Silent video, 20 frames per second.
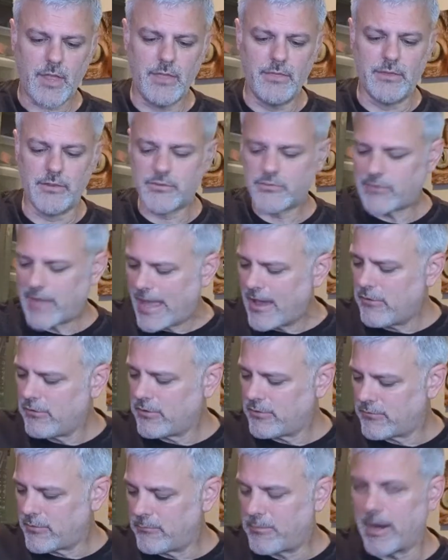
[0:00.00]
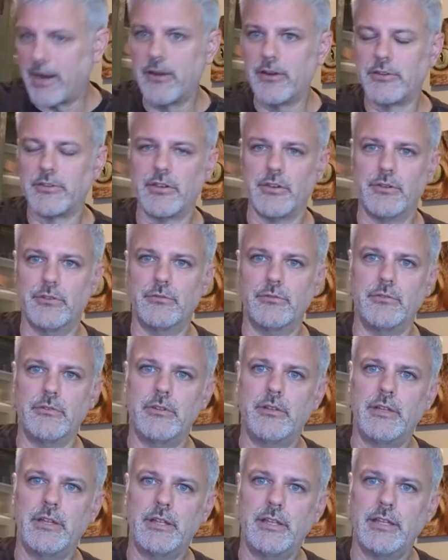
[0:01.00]
The sound of a baritone
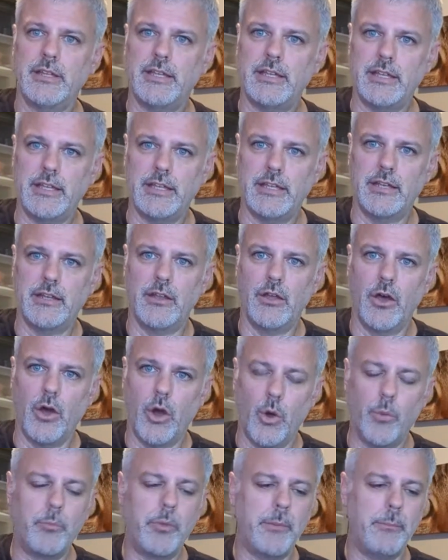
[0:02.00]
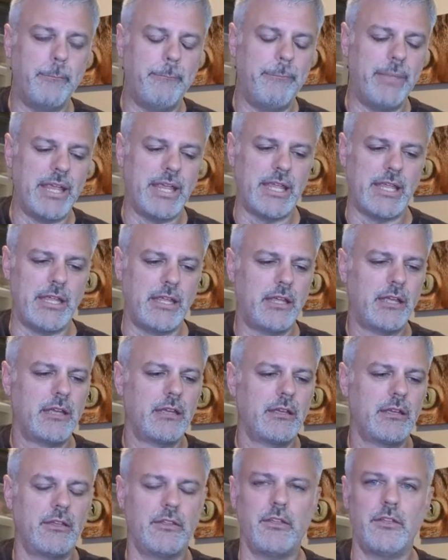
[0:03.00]
in open B,
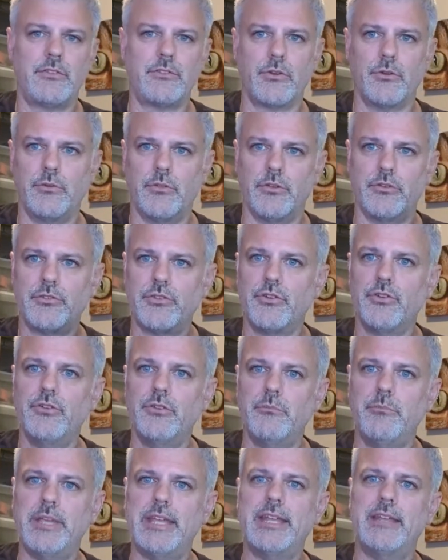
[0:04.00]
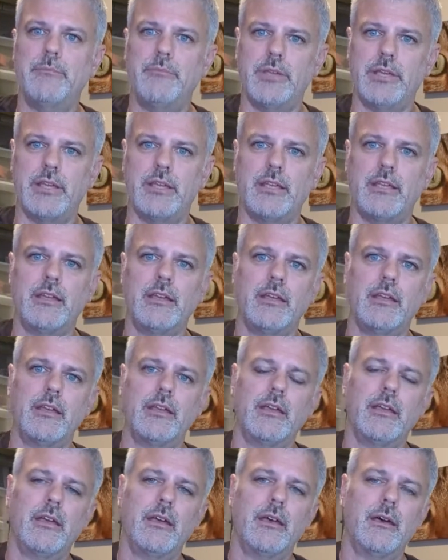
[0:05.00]
so they're tuned B to B.
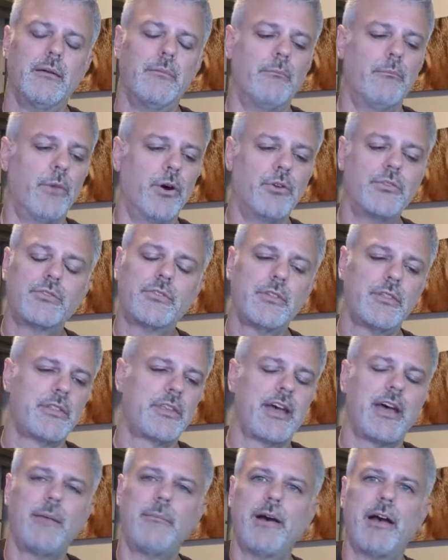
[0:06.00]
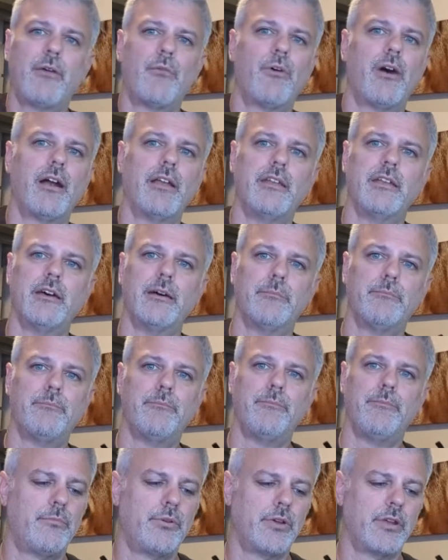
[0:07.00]
Most of the time I wind up
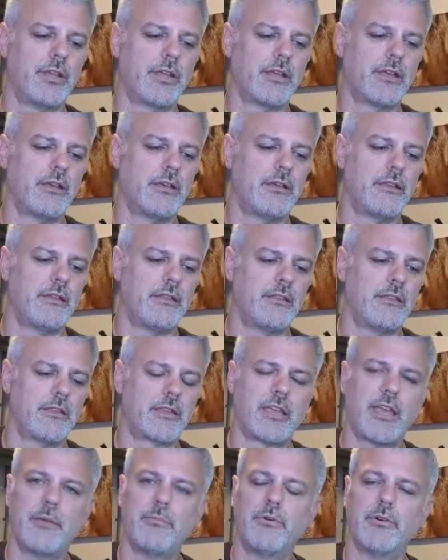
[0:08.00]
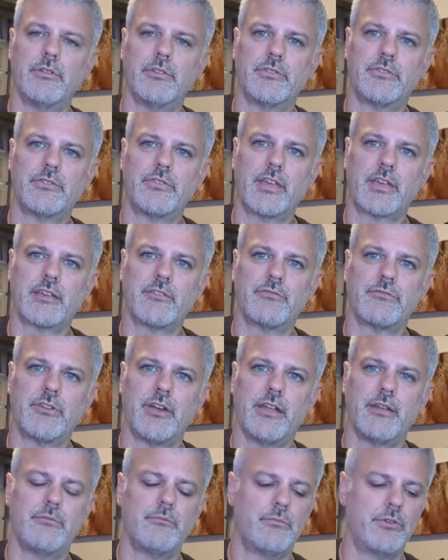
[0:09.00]
putting the capo on the second
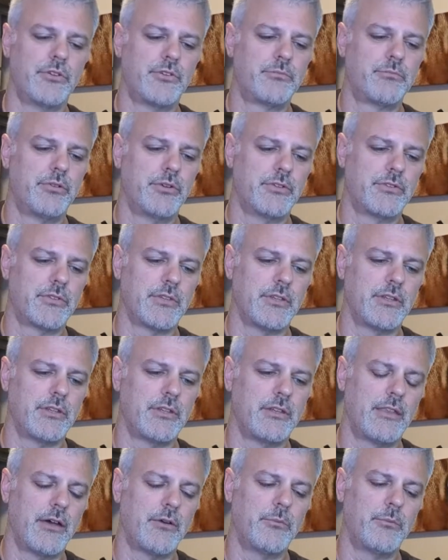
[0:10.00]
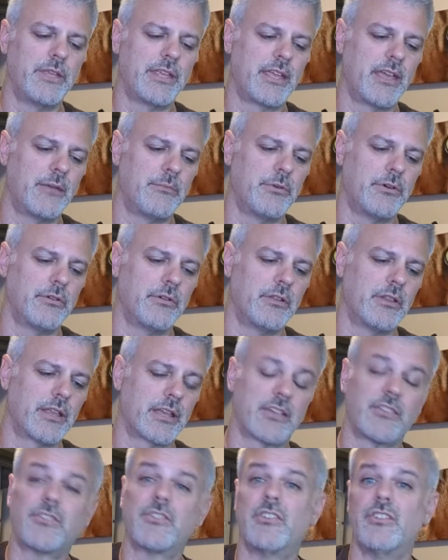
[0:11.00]
fret, which puts it, that would be capoed at like
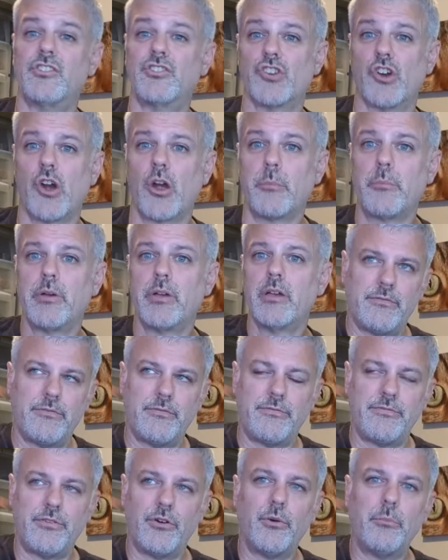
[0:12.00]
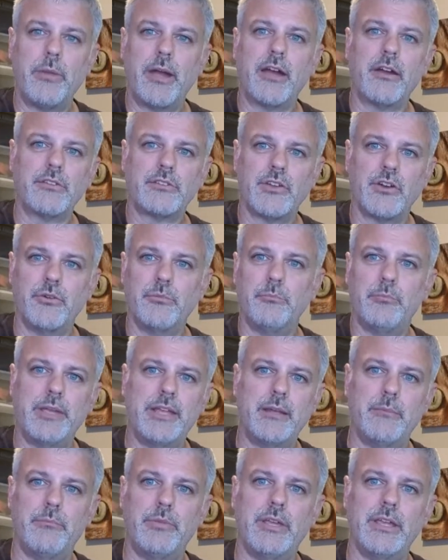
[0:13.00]
a C sharp. Full baritone B
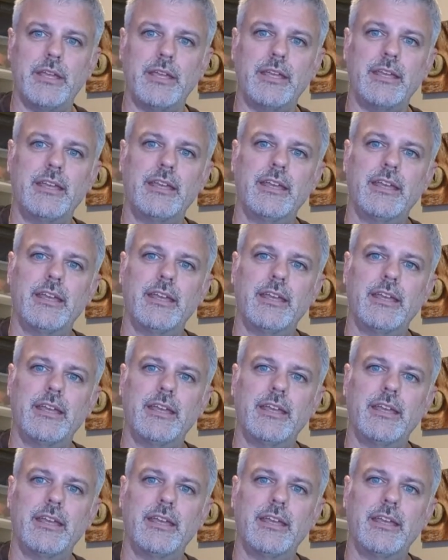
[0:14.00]
to B,